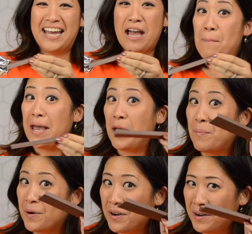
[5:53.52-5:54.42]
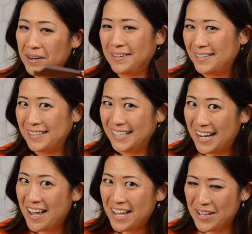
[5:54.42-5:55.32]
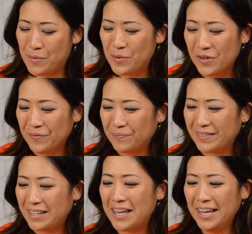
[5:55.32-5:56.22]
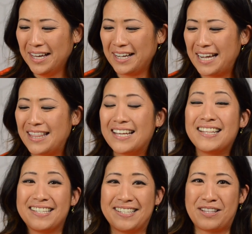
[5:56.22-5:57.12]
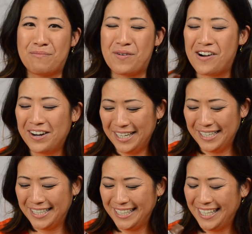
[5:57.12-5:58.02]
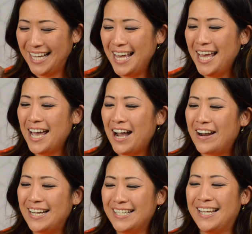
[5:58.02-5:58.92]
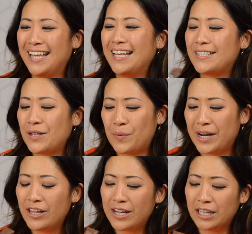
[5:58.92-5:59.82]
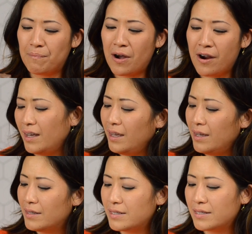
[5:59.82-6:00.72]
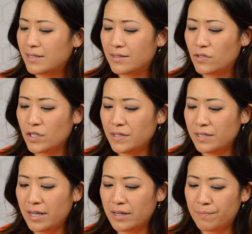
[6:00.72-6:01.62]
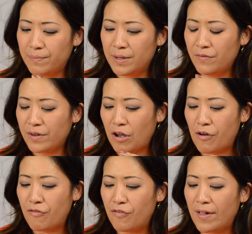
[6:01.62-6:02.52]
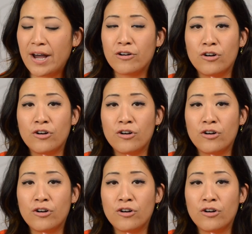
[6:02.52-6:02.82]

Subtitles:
Paper, not edible. And then this is the bar. All right. So when I look at the bar, it's just like a bit of a flatter